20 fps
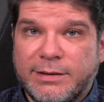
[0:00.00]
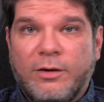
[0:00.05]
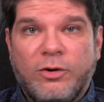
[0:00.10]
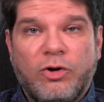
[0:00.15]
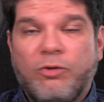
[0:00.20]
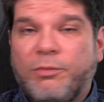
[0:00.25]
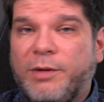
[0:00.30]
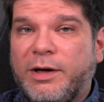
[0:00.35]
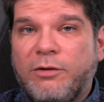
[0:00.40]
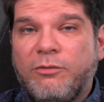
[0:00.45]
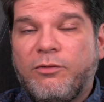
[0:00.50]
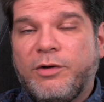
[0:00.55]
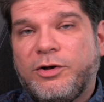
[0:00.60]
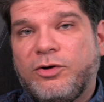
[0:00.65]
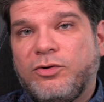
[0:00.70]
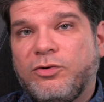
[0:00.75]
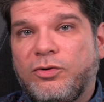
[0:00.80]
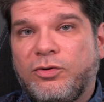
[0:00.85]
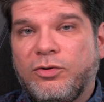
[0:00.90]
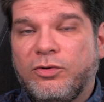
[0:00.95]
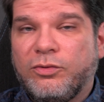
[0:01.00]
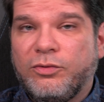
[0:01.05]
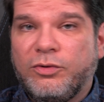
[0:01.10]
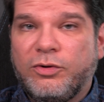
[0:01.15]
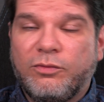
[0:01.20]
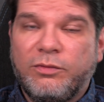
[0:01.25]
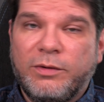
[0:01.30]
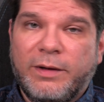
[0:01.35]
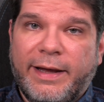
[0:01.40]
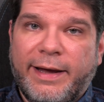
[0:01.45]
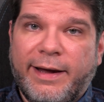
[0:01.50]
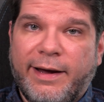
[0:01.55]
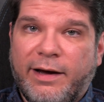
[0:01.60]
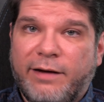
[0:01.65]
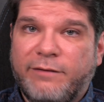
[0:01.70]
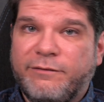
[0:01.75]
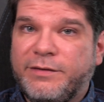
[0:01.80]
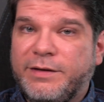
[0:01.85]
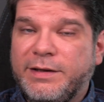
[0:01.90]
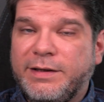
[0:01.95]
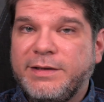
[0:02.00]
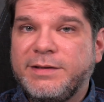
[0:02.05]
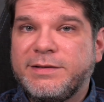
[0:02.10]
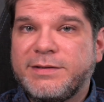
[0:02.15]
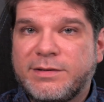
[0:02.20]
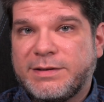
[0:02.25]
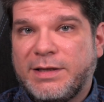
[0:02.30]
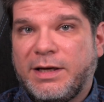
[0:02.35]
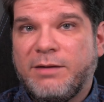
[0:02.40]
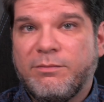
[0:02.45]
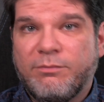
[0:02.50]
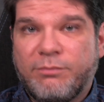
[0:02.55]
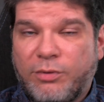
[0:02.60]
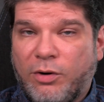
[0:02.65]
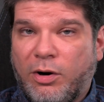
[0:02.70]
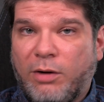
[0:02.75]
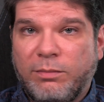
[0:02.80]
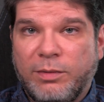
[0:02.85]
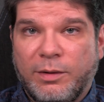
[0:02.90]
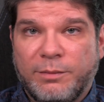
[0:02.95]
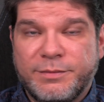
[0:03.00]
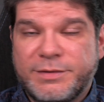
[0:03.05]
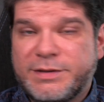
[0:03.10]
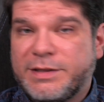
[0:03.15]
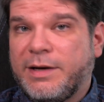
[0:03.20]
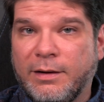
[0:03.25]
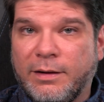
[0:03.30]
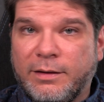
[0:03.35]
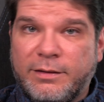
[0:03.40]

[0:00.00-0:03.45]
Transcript: No matter what you do, you will have these same problems.